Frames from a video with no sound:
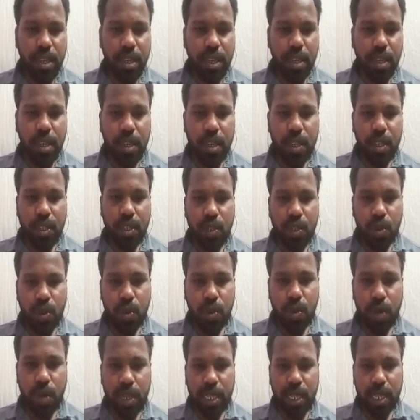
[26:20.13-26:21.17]

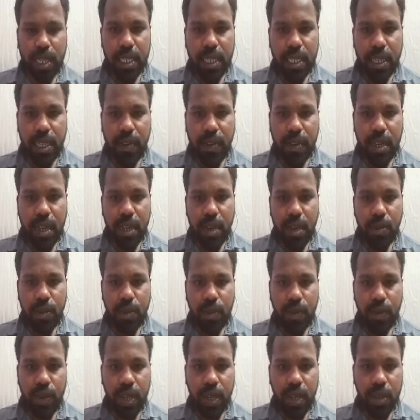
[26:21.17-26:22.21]
So it is giving up
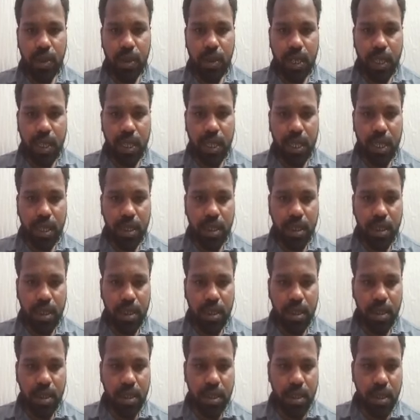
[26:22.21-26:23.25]
to 5000 here,